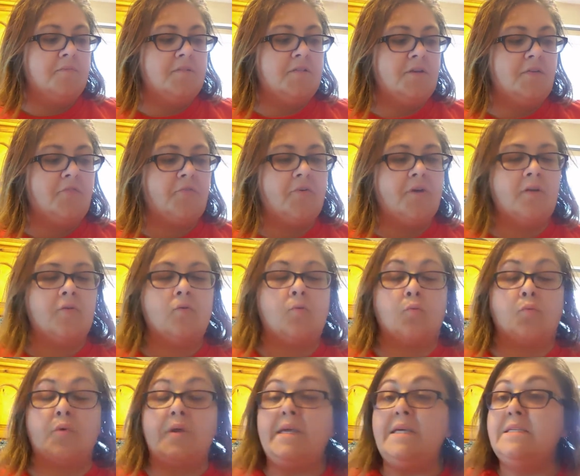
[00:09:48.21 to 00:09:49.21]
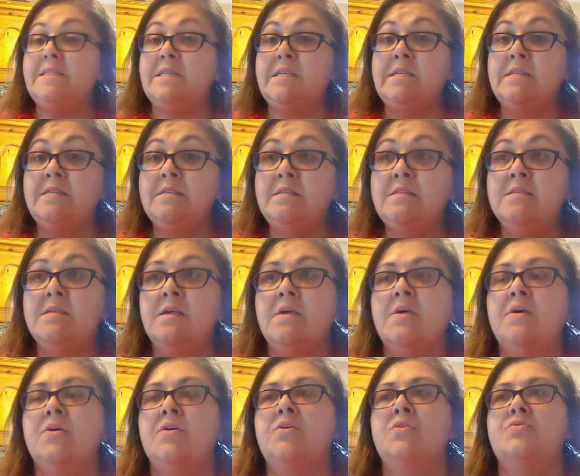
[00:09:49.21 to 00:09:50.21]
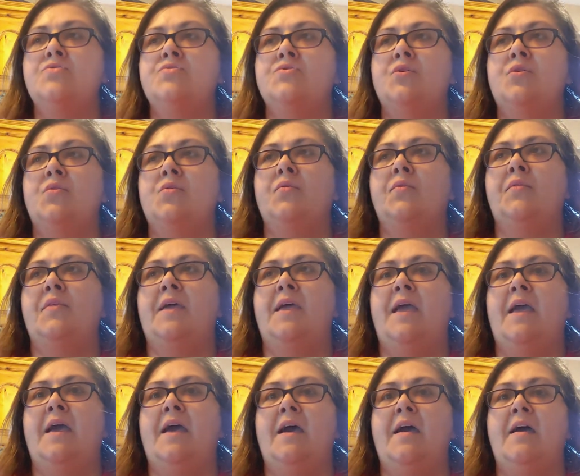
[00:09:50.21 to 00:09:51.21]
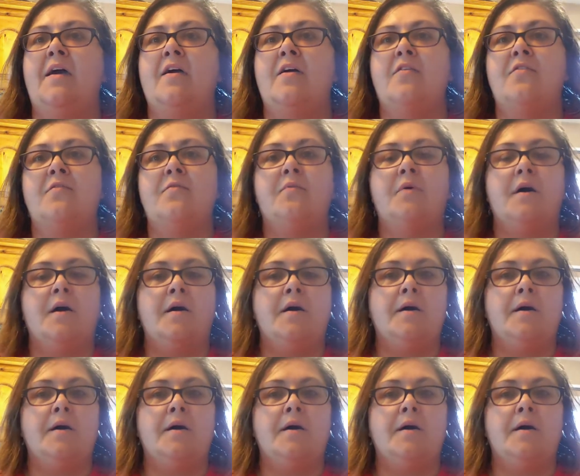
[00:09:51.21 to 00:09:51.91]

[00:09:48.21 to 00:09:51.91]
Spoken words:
different reasons. So they have